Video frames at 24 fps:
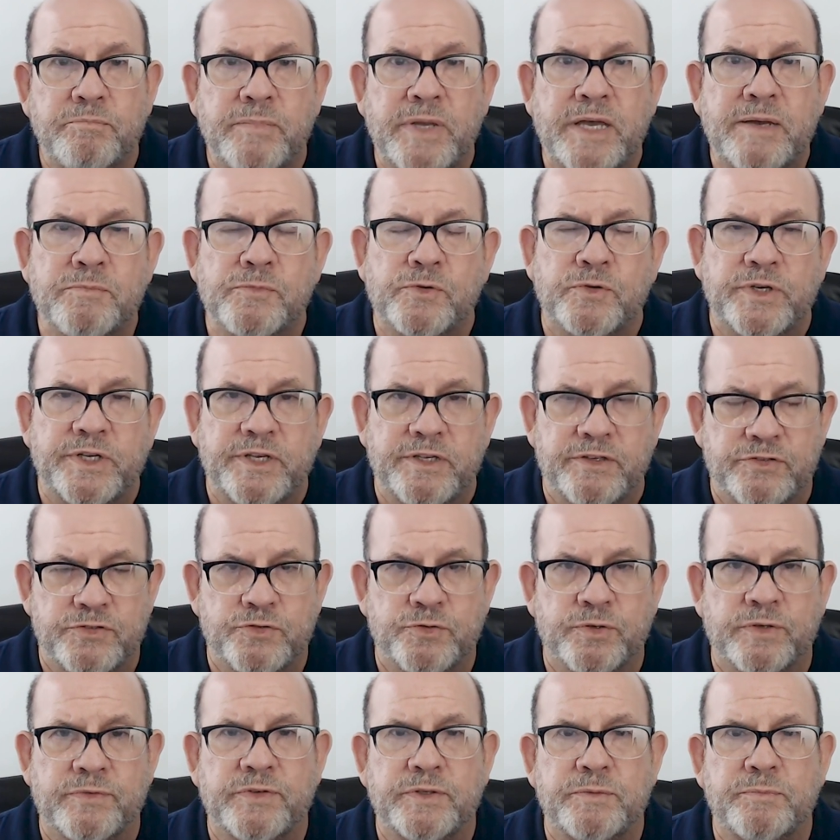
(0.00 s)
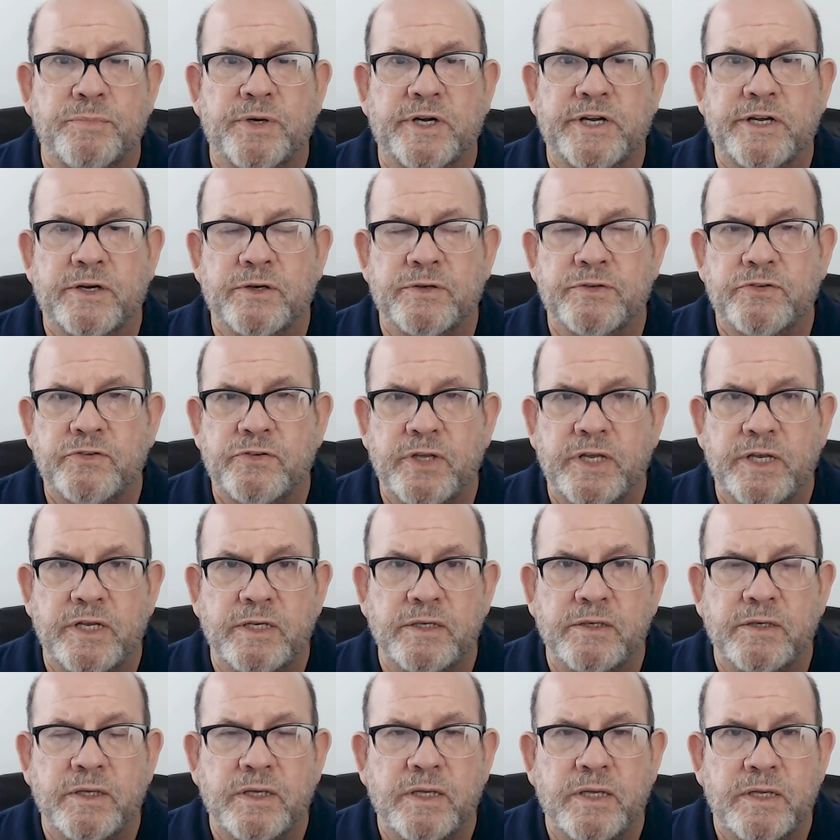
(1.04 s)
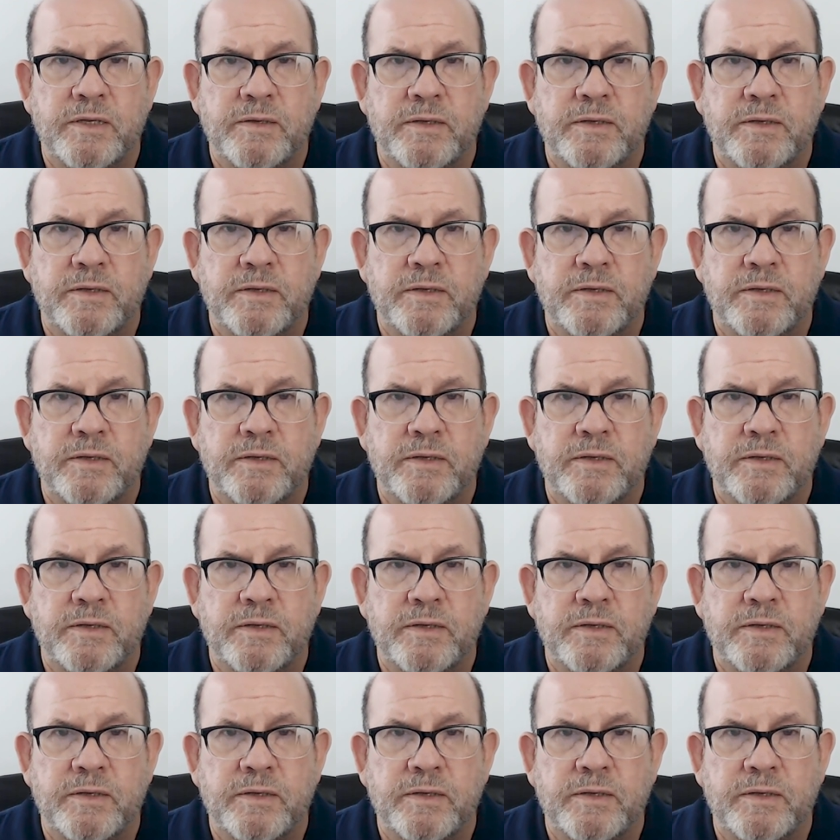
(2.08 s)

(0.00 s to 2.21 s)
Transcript: Memory is driven by our state.